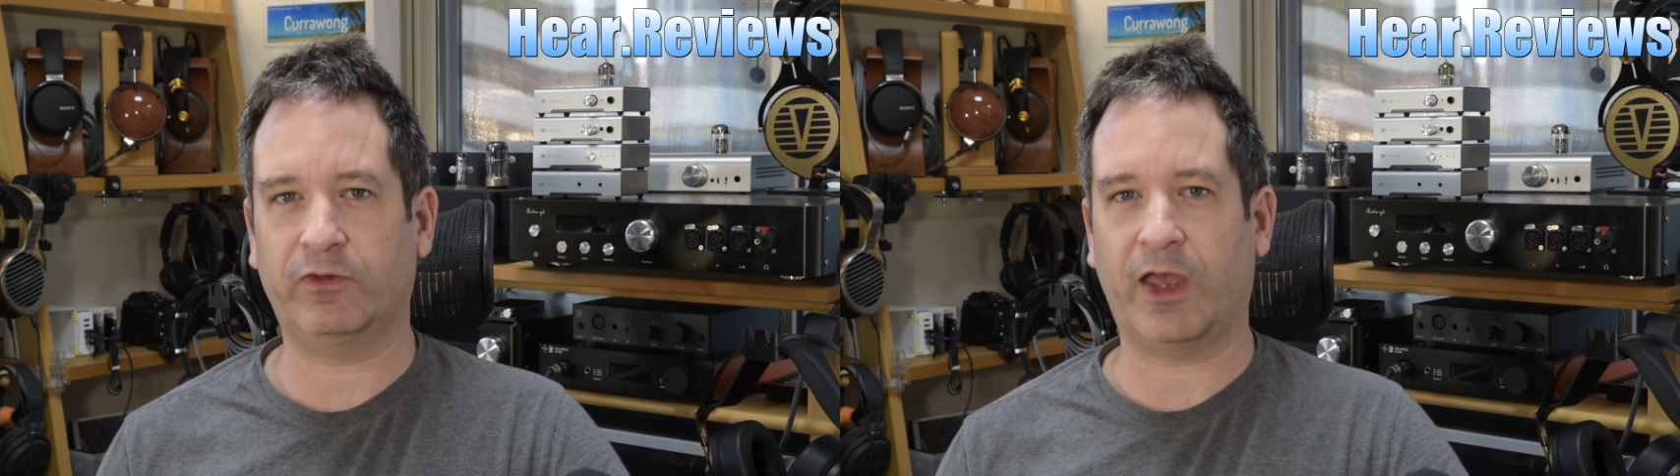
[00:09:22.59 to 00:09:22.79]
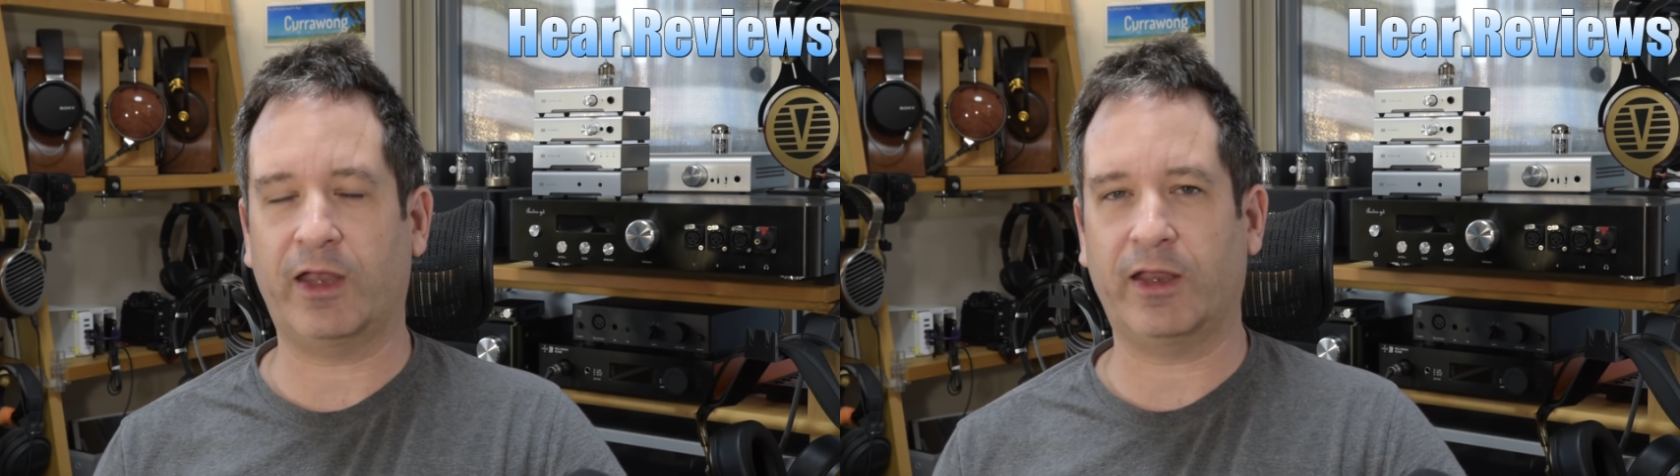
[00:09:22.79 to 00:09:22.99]

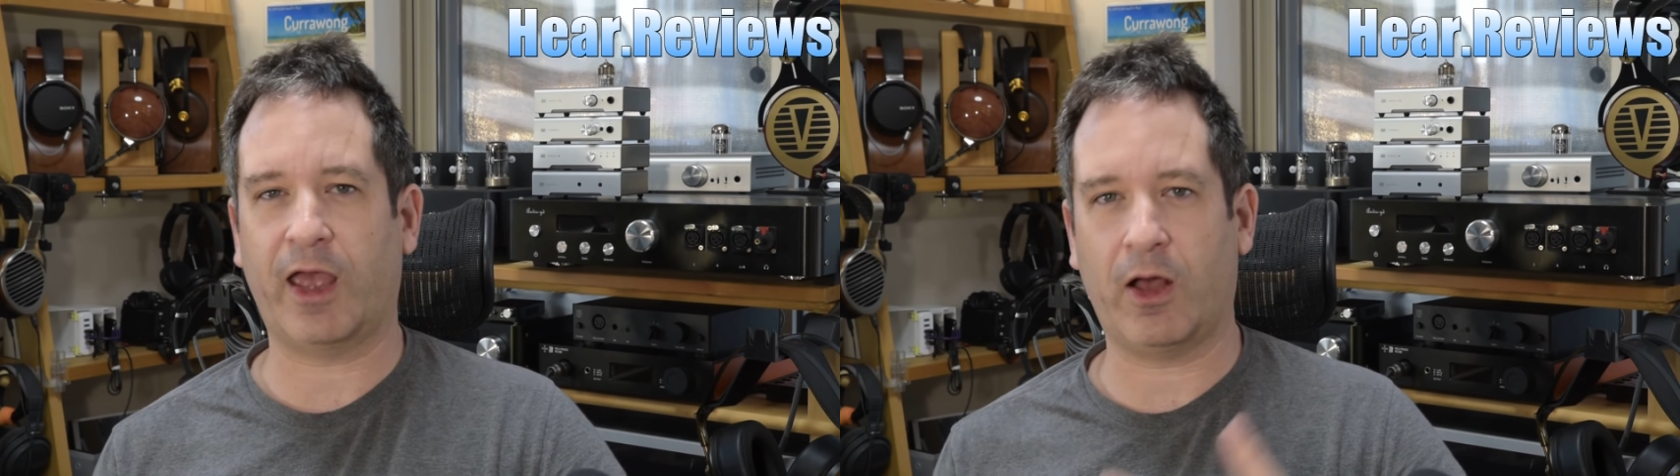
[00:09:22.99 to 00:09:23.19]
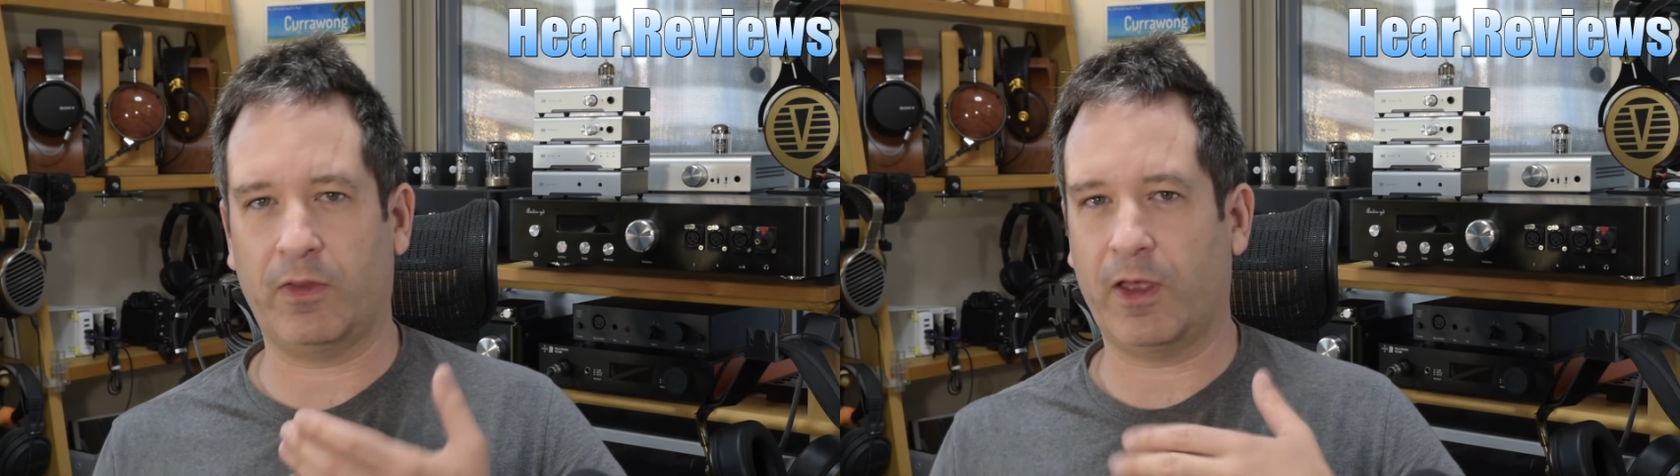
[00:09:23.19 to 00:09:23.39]
and
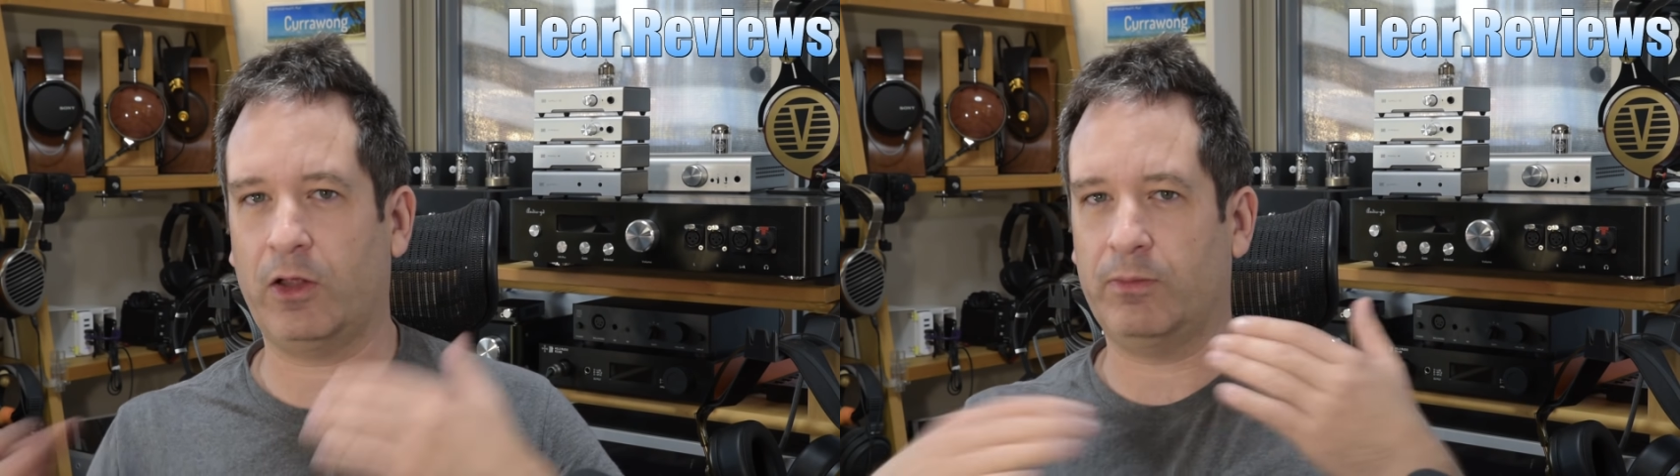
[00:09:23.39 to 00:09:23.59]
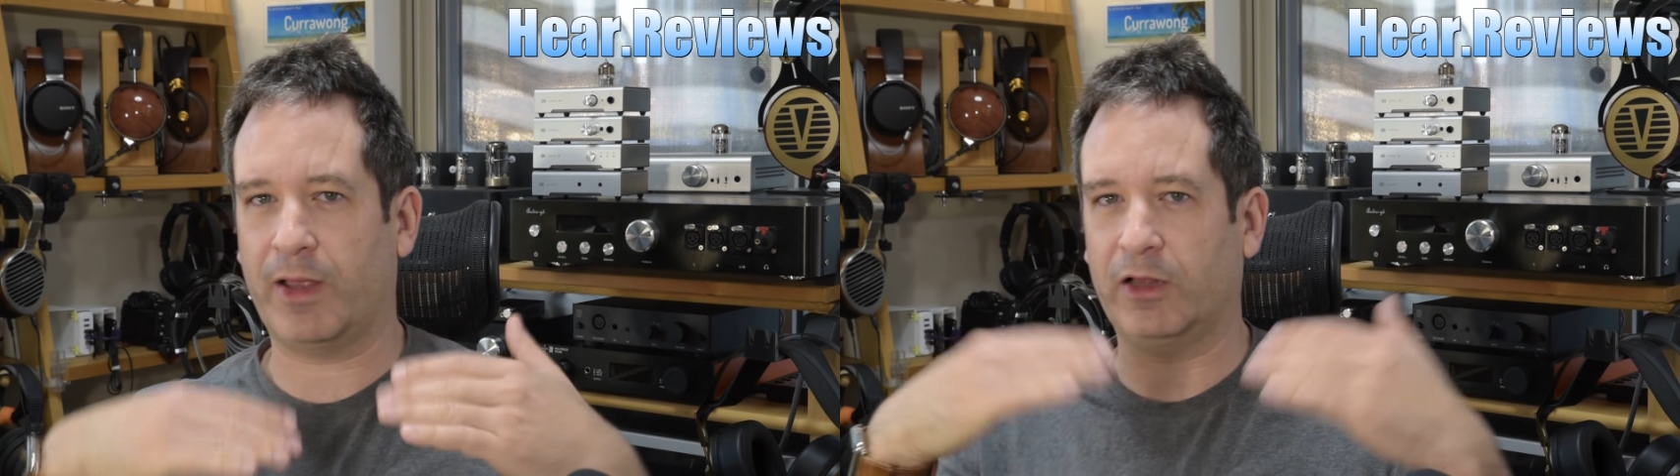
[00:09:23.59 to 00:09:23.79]
how
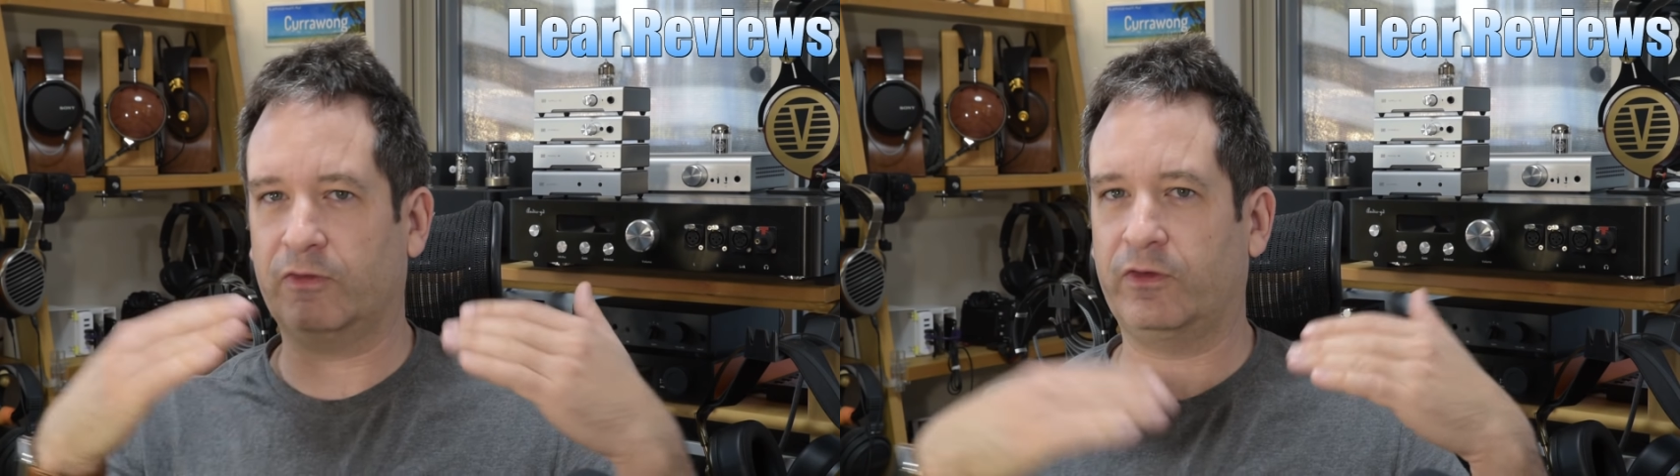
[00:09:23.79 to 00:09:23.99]
they'll balance